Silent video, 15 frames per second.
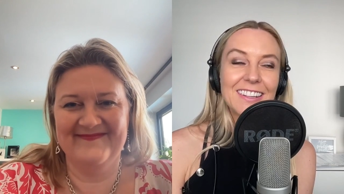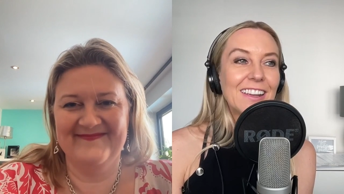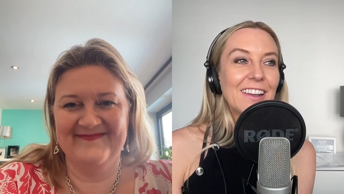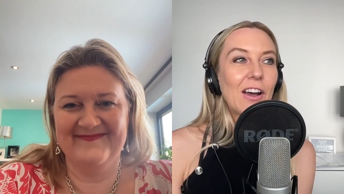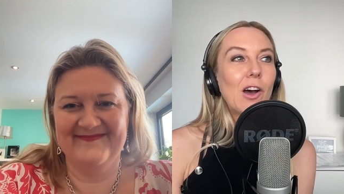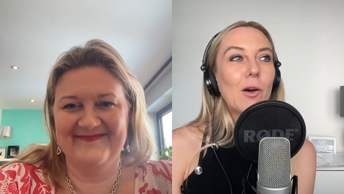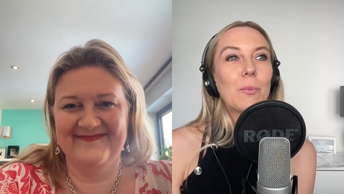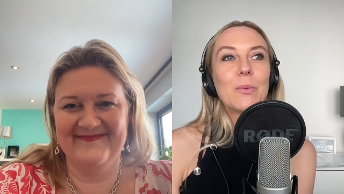
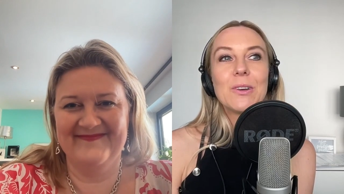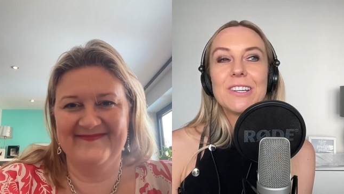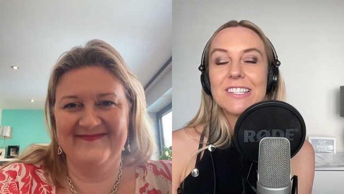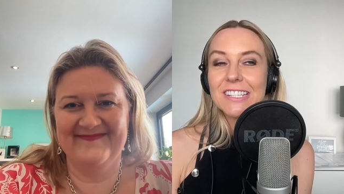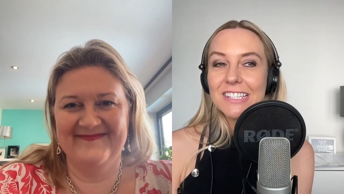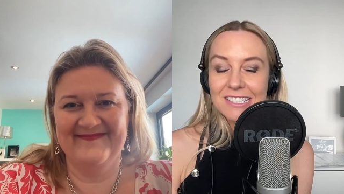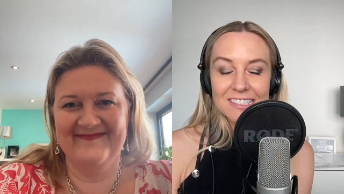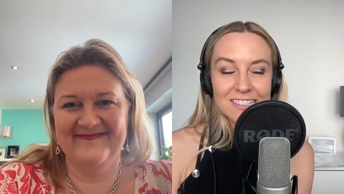Speaker 1: upward
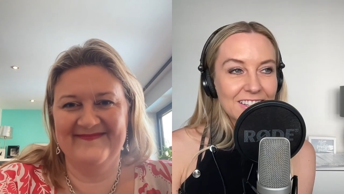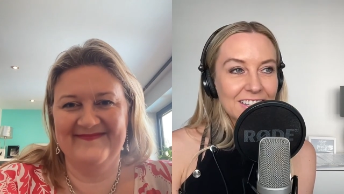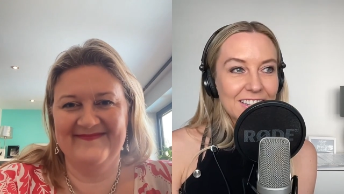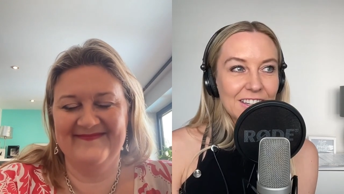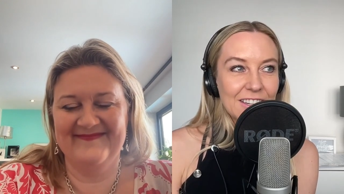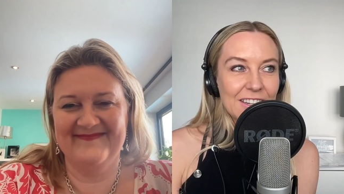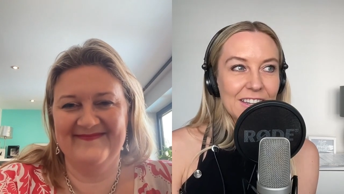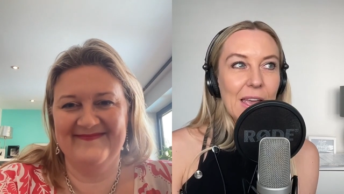and
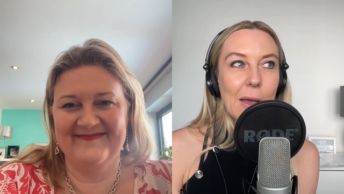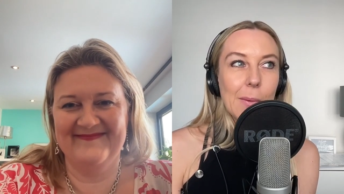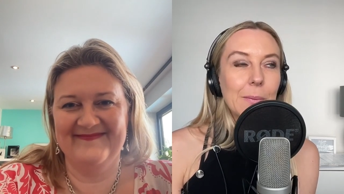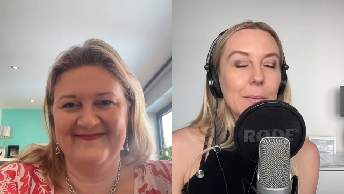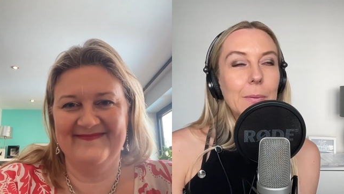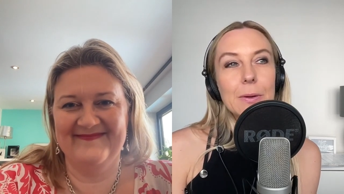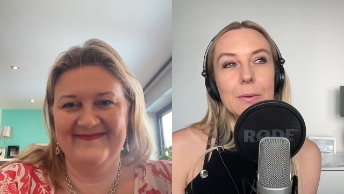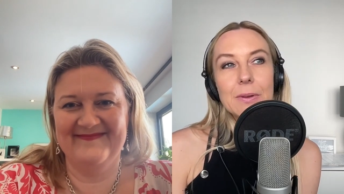yeah,
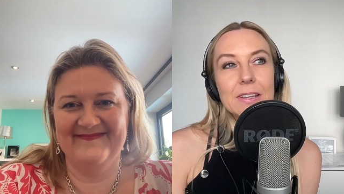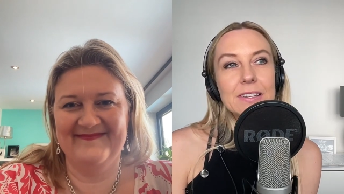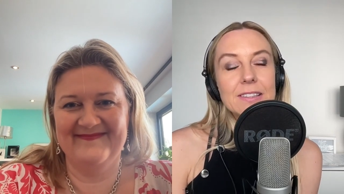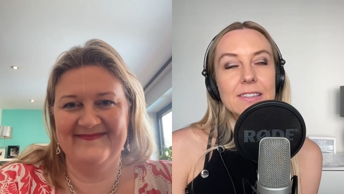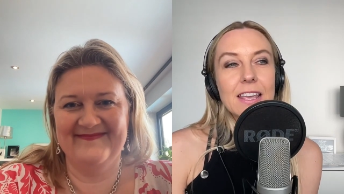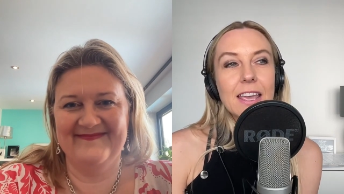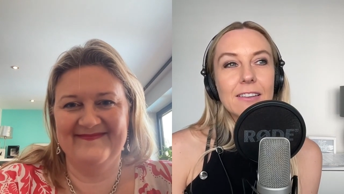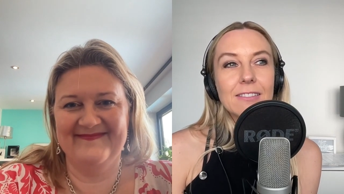well, it's
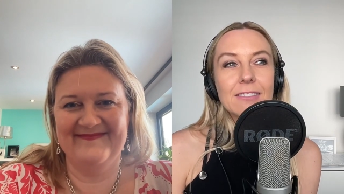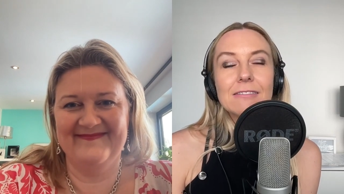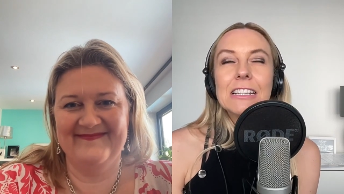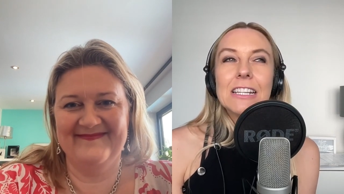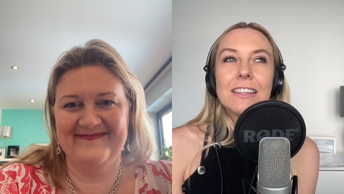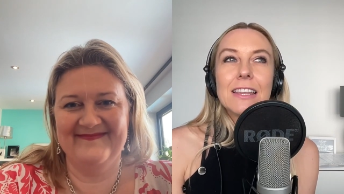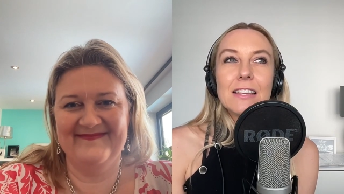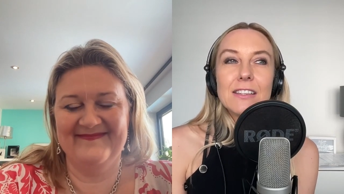
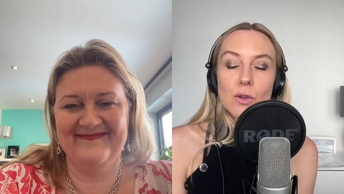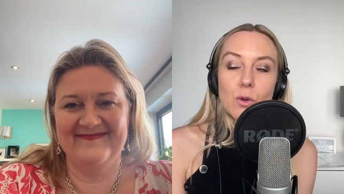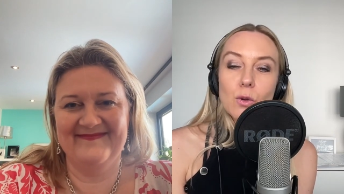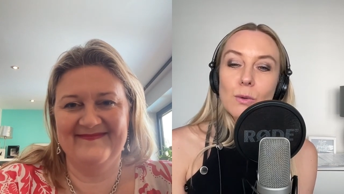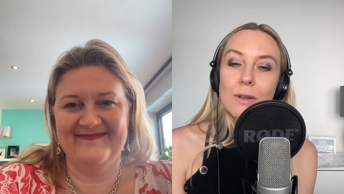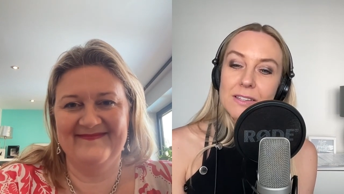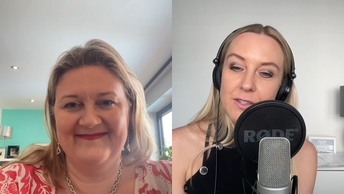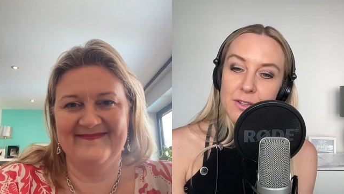there's always
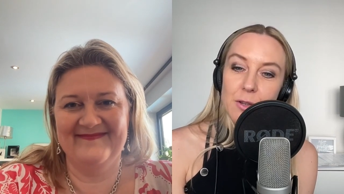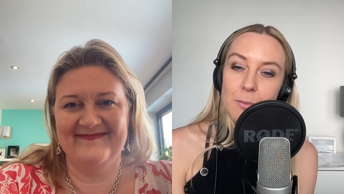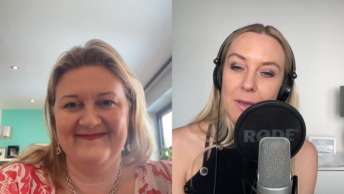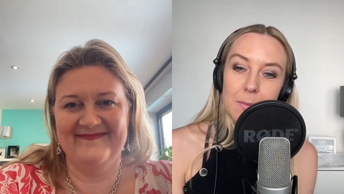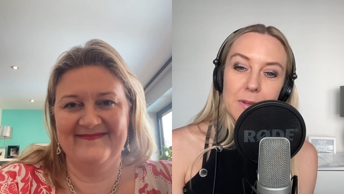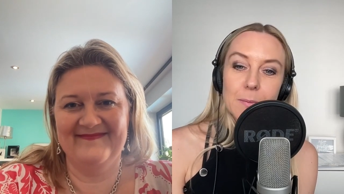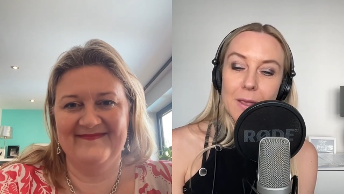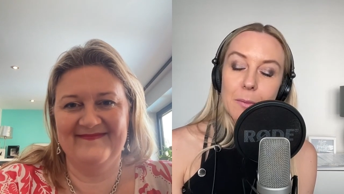new babies
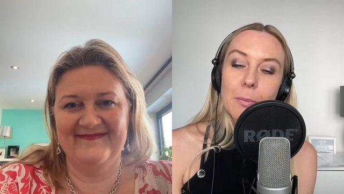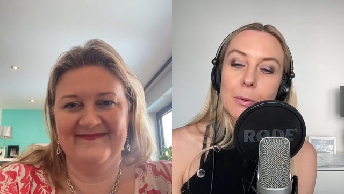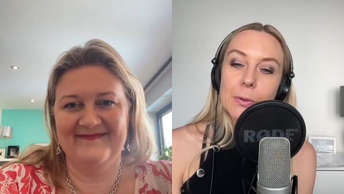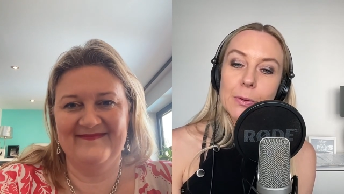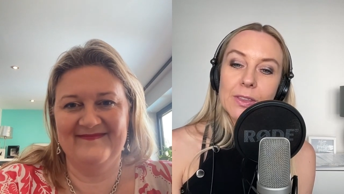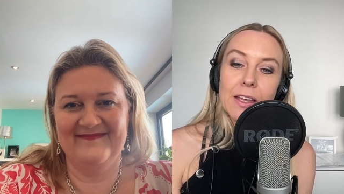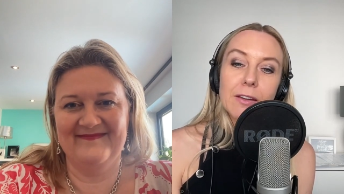being born. There are